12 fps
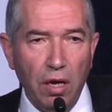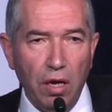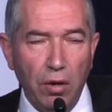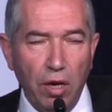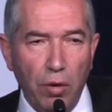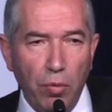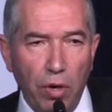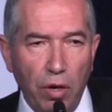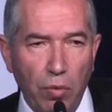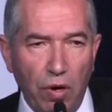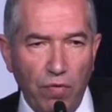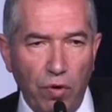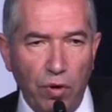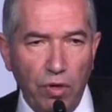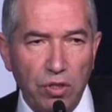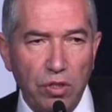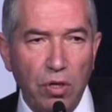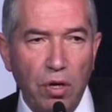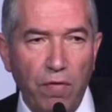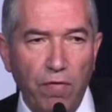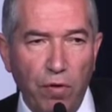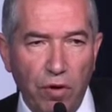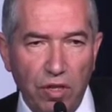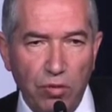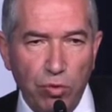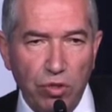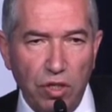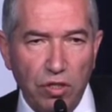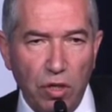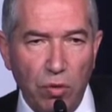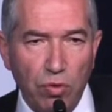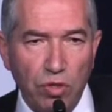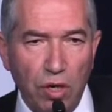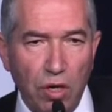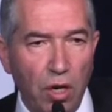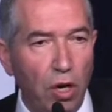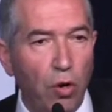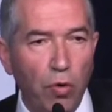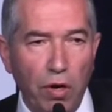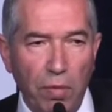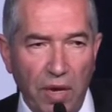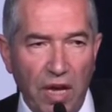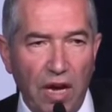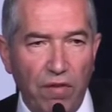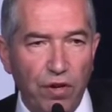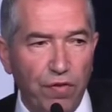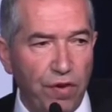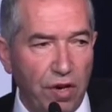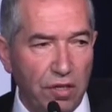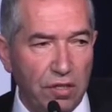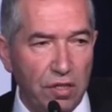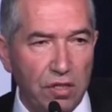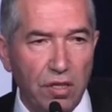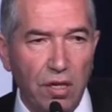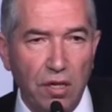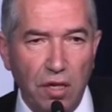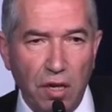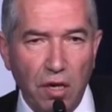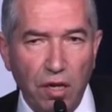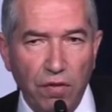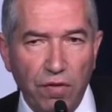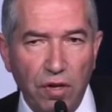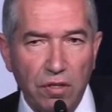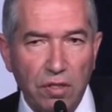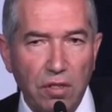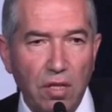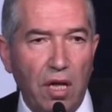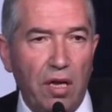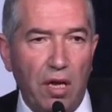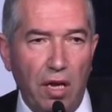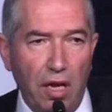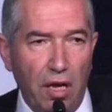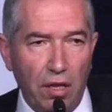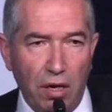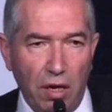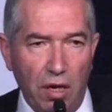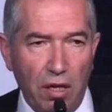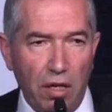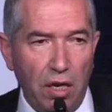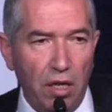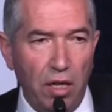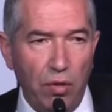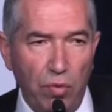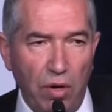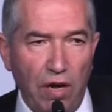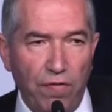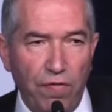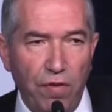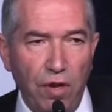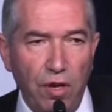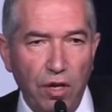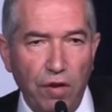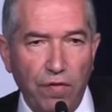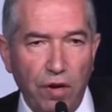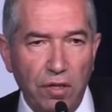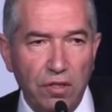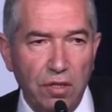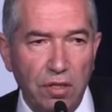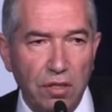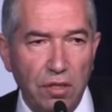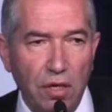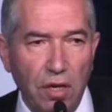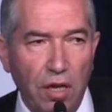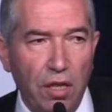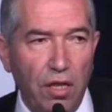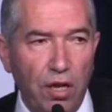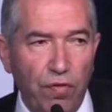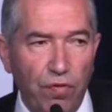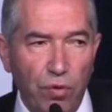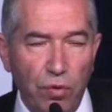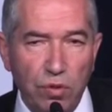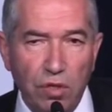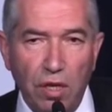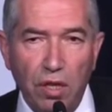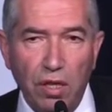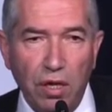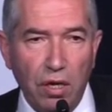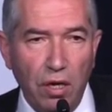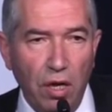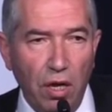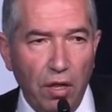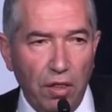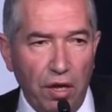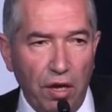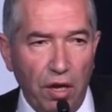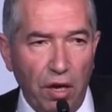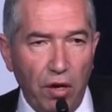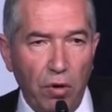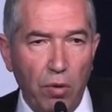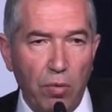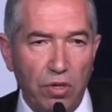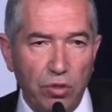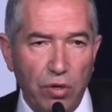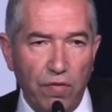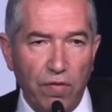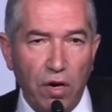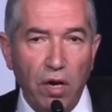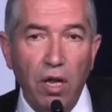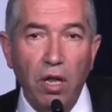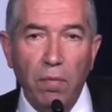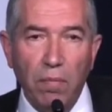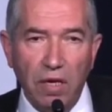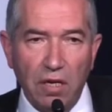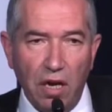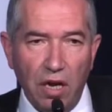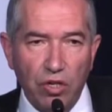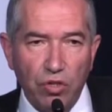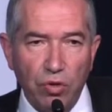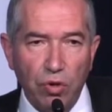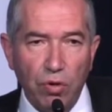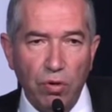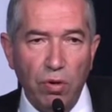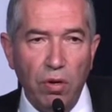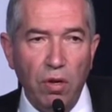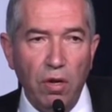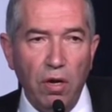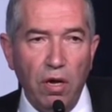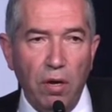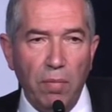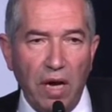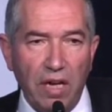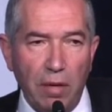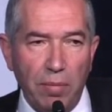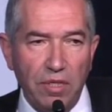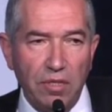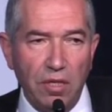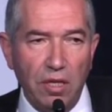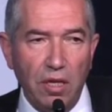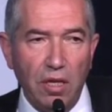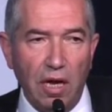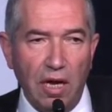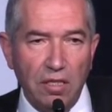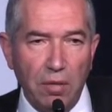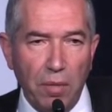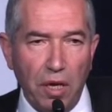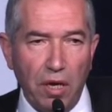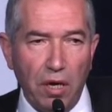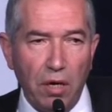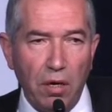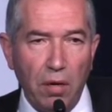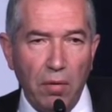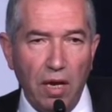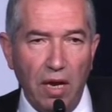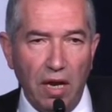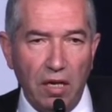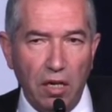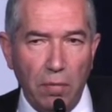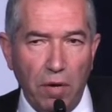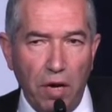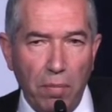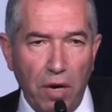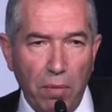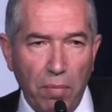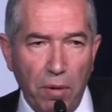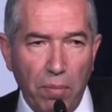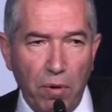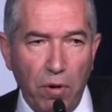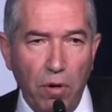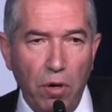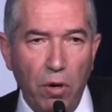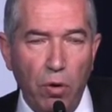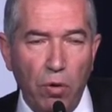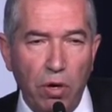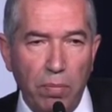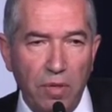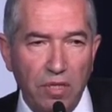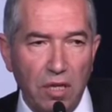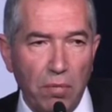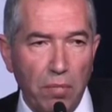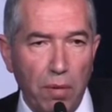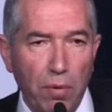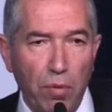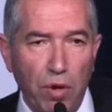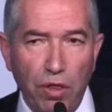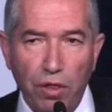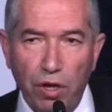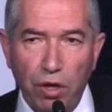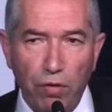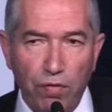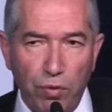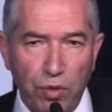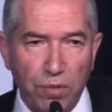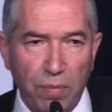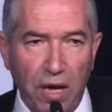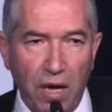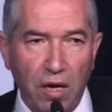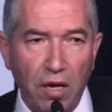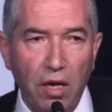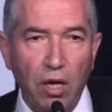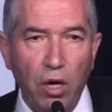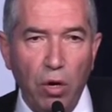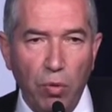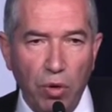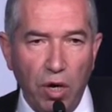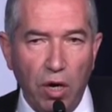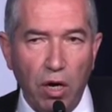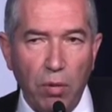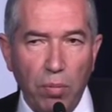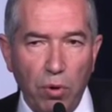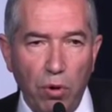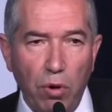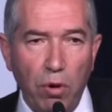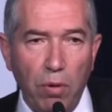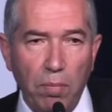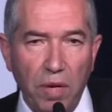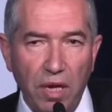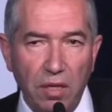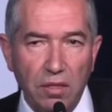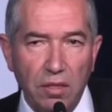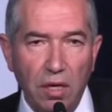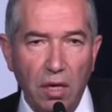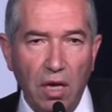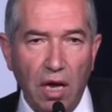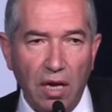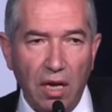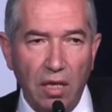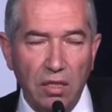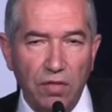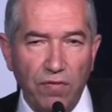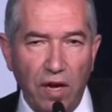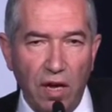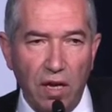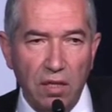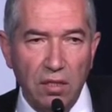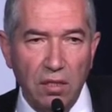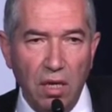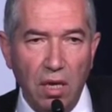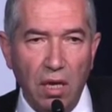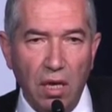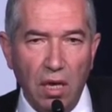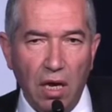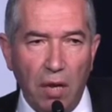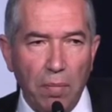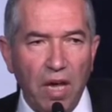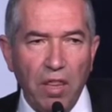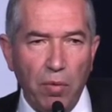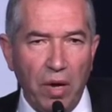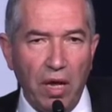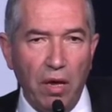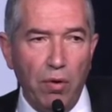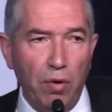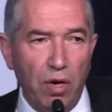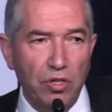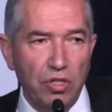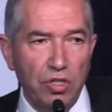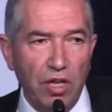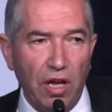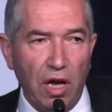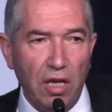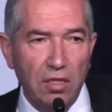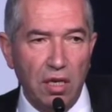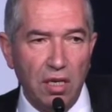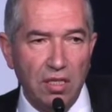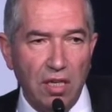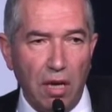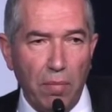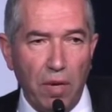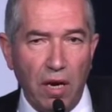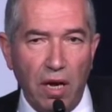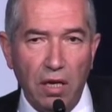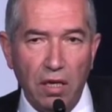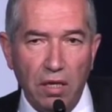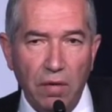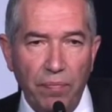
in, in, in one voice for the two-state solution. We may have differences, internal differences, like any other country. They do have differences in their views, in their thinking, or whatsoever. But I assure you, in my capacity as a mayor, elected by my people, who represent maybe one third of the West Bank, we are pro peace, against violence, uh, by the way, you know, I just as an example, I